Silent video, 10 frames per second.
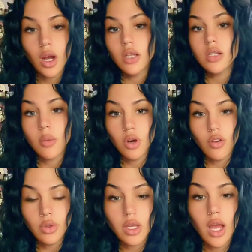I top it off
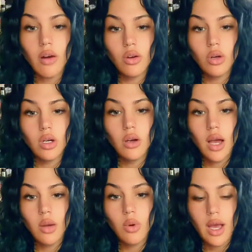with the carrier oil,
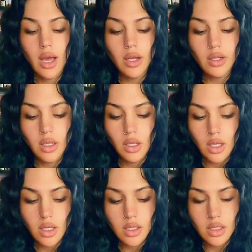I will add
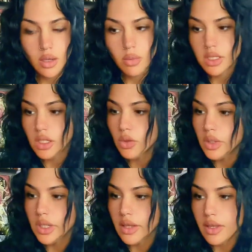some
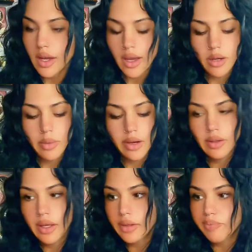cedarwood. I think I add about
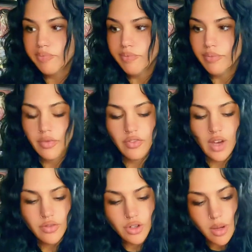like
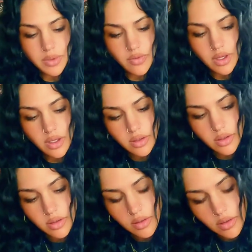5 drops of this,